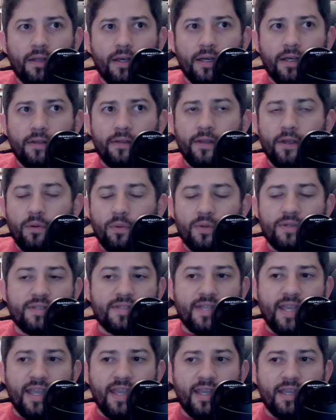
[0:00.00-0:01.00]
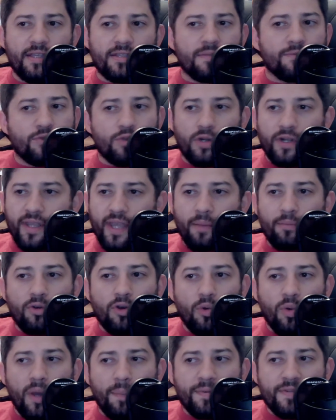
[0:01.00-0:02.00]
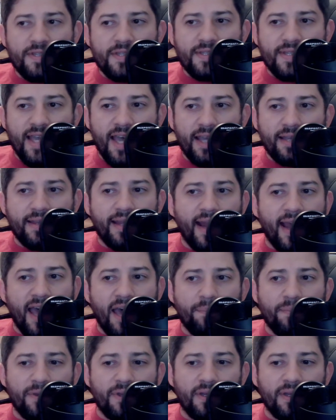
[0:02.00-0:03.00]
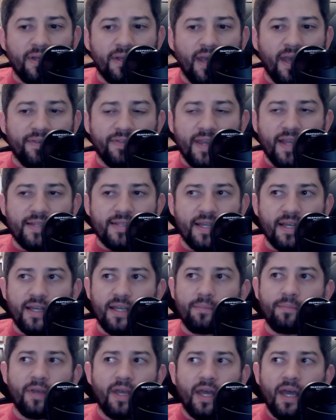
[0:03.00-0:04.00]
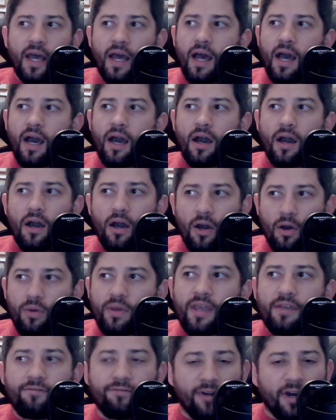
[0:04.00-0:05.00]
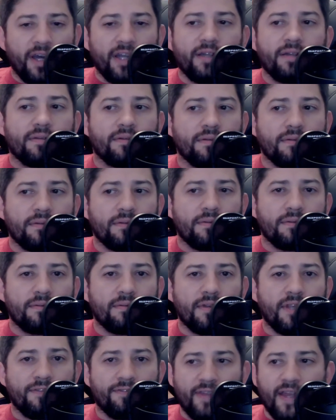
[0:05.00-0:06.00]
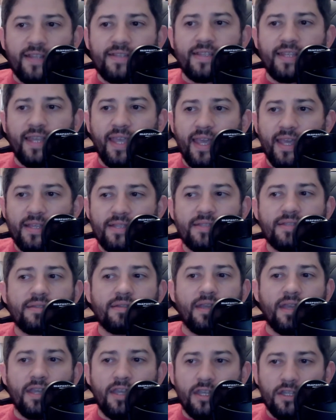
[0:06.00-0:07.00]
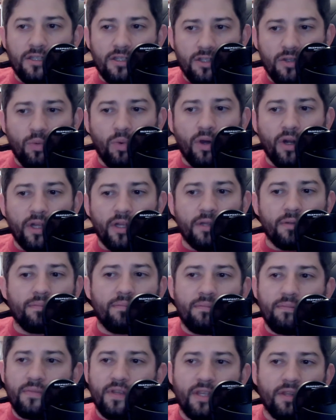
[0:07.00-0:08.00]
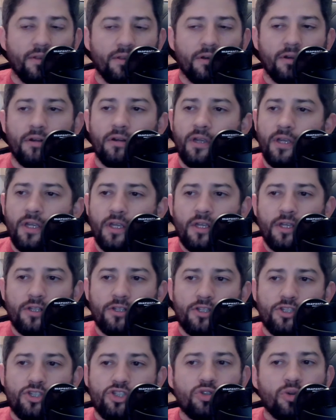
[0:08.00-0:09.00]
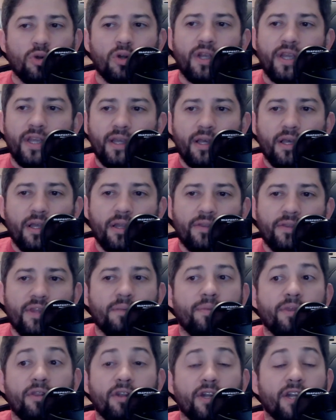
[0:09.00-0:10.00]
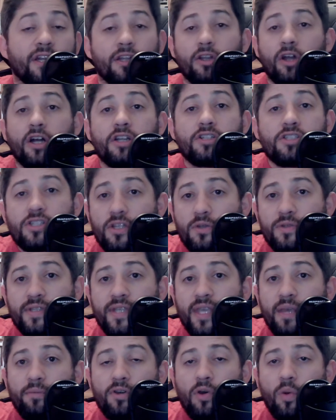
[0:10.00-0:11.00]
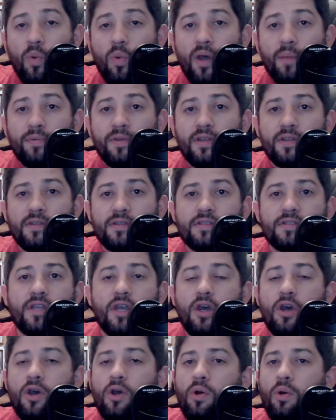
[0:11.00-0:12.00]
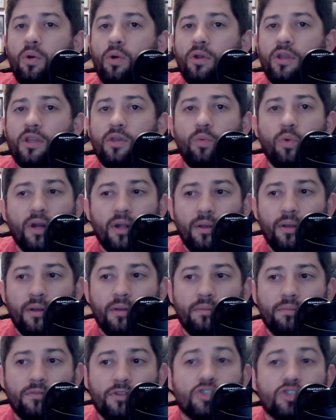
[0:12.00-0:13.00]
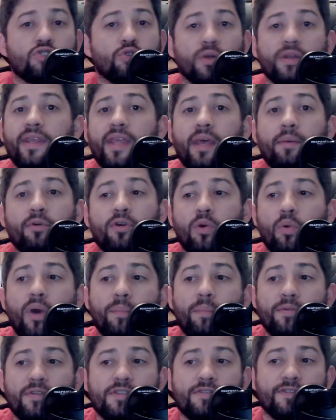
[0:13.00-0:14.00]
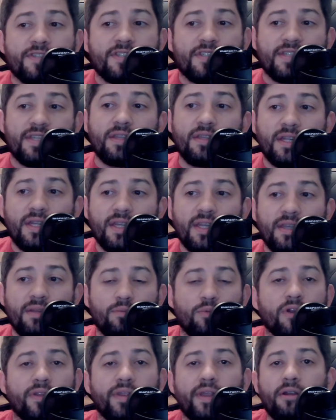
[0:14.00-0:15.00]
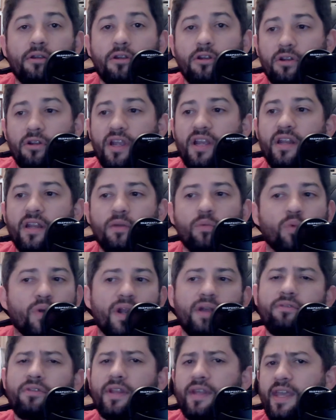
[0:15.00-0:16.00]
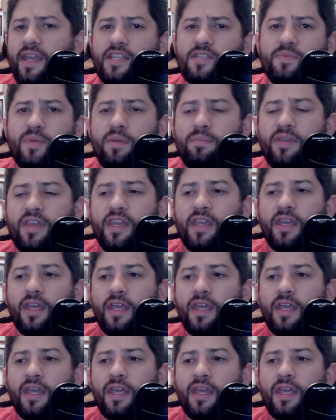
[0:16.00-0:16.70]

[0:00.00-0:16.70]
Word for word: there was a some sort of chemical weapons attack that happened at that time. Okay, fine. If that's the case, and you want to either destroy the ability to launch those chemical weapons, or you want to destroy the chemical weapons facility where they are created, whatever the case may be,